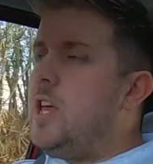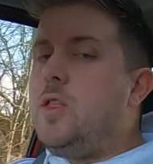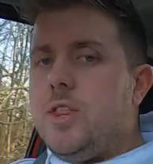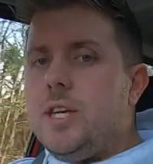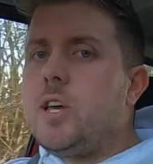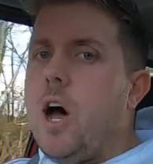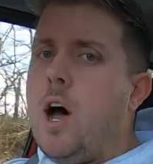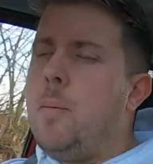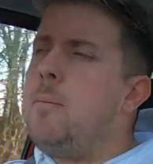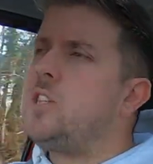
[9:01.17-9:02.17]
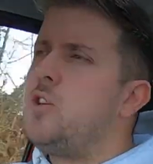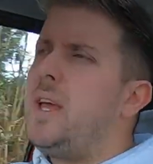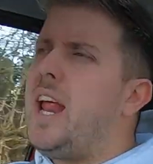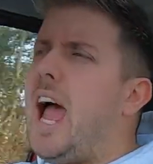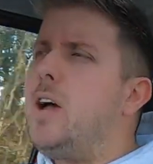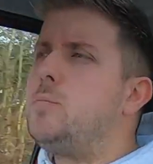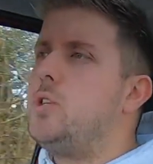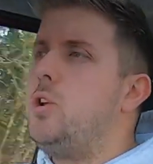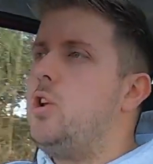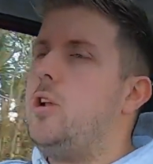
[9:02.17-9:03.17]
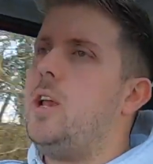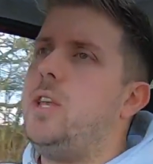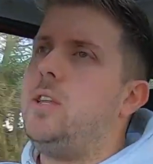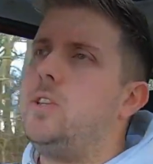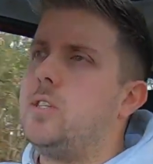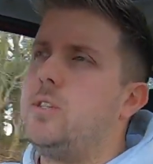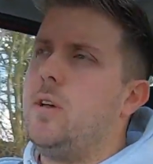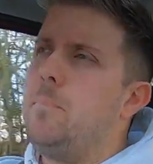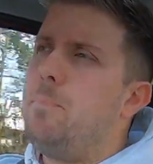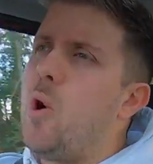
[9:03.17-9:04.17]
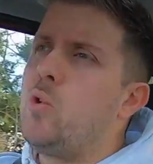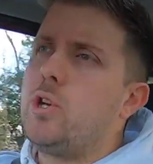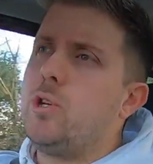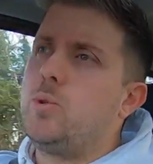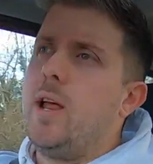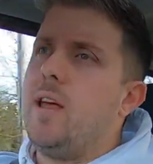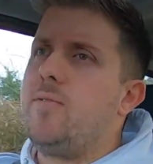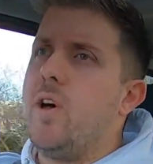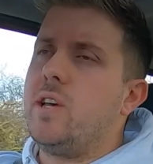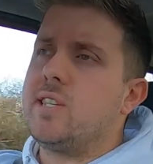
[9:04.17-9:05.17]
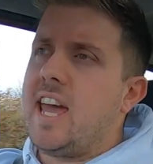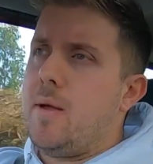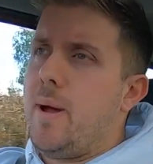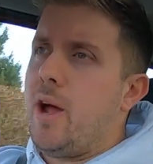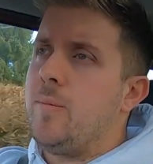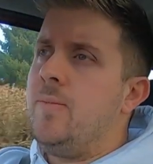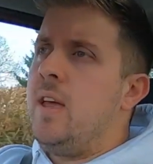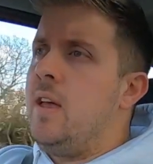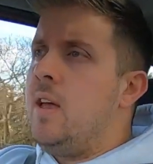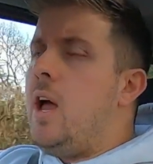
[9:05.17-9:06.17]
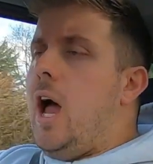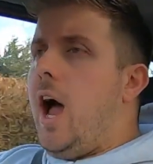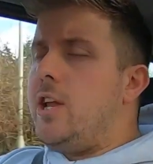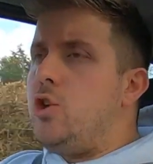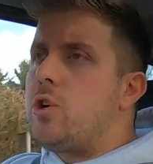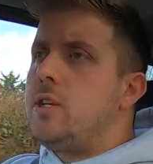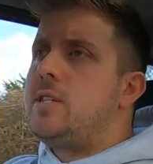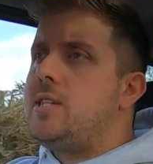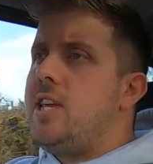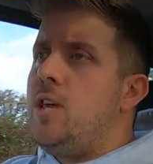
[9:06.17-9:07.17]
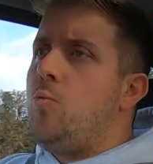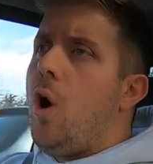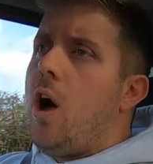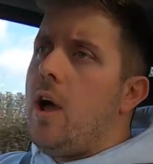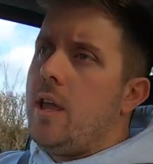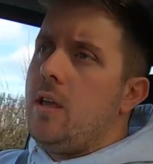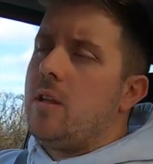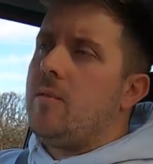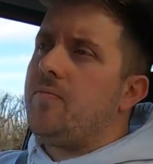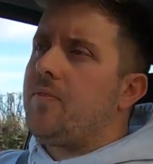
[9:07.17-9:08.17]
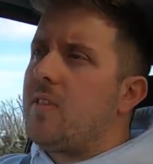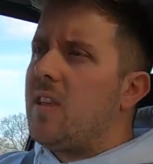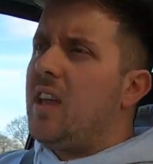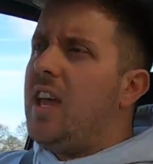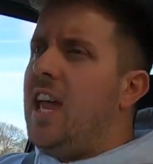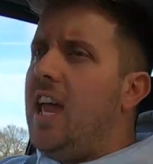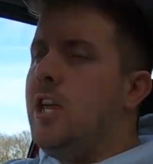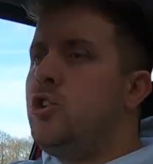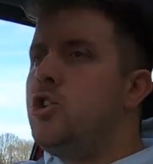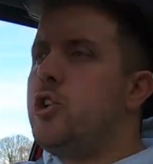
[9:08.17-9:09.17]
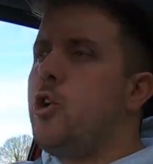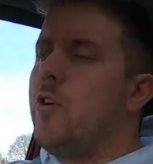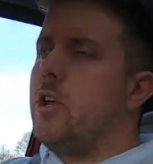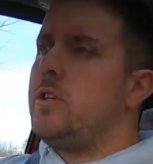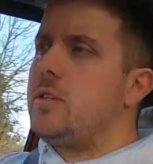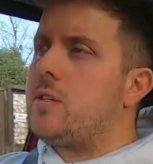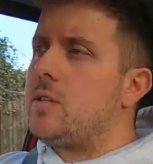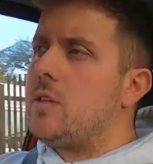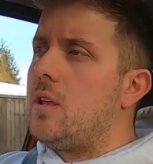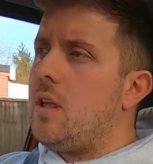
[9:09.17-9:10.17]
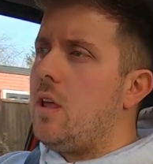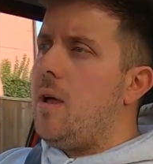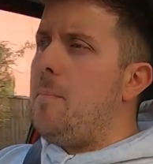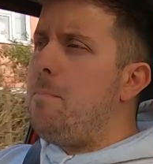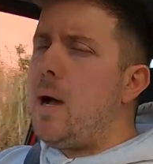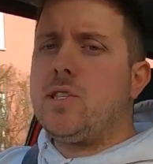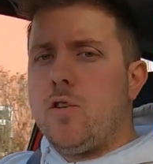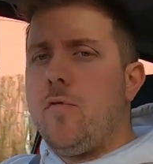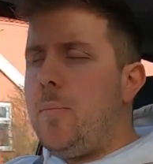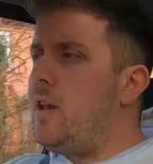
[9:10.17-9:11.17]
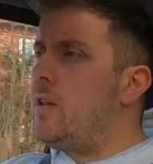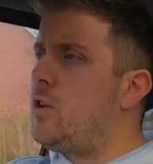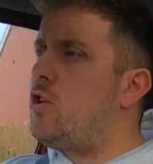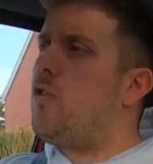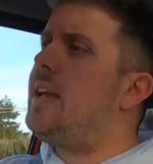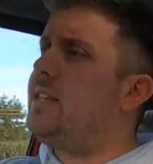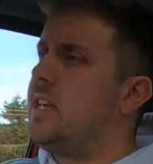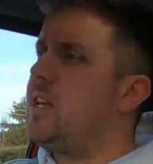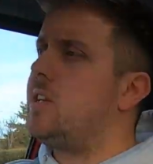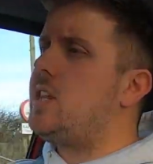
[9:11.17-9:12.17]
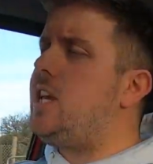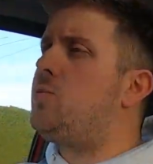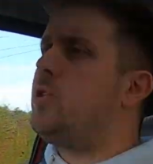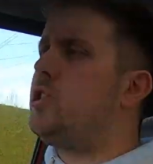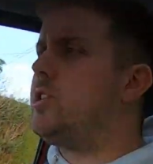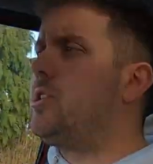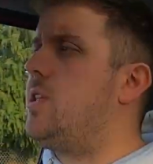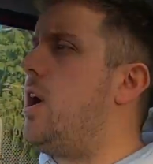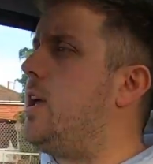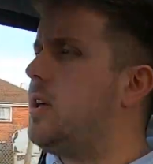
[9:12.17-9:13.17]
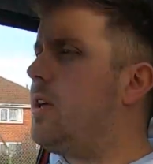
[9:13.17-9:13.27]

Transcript: This car must have been absolutely just bonkers when it first came out, and you can see why. Insurance must have been crazy, because these were just like